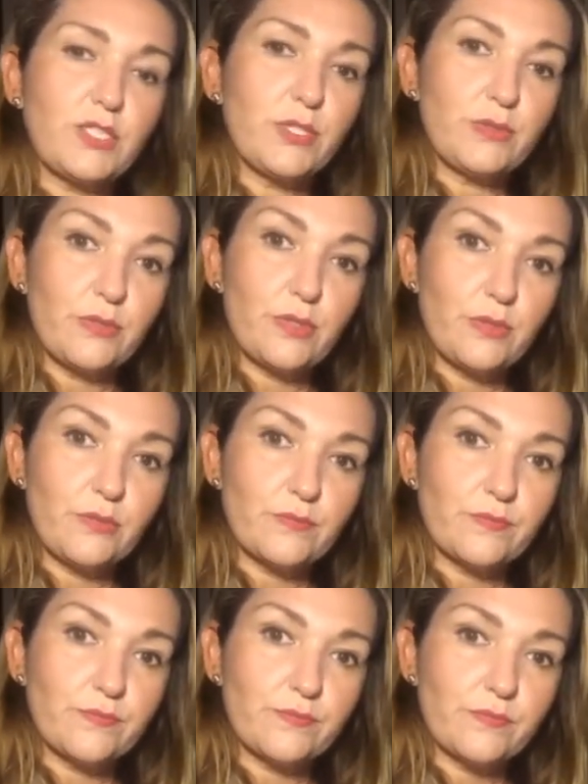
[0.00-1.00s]
to you?
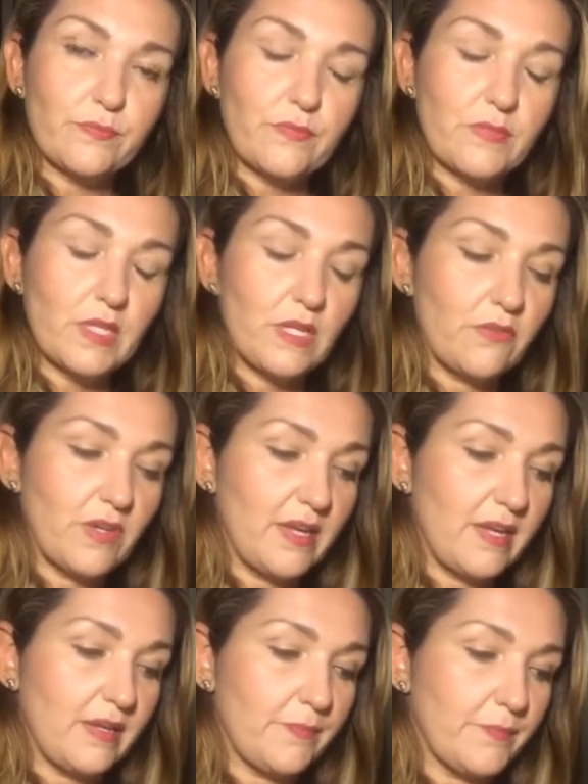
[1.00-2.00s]
Okay.